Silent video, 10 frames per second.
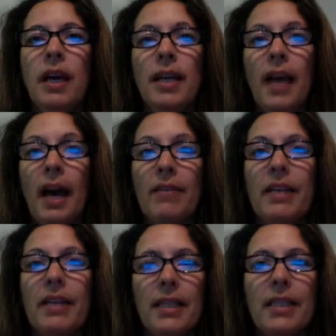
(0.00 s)
and having
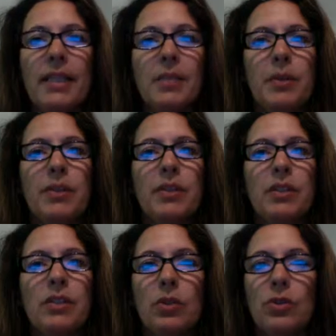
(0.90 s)
had the experience
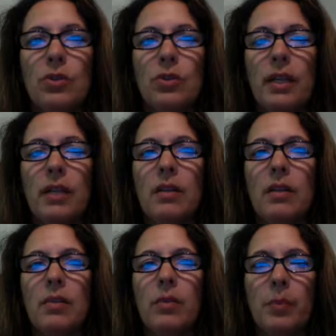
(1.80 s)
associated
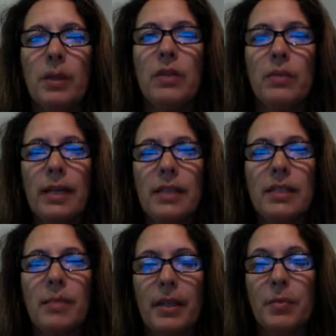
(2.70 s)
with being
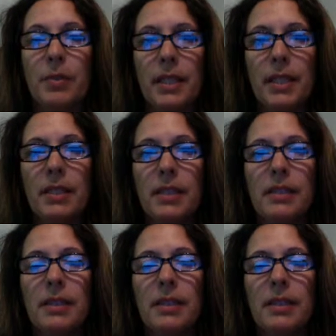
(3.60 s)
arrested by the police,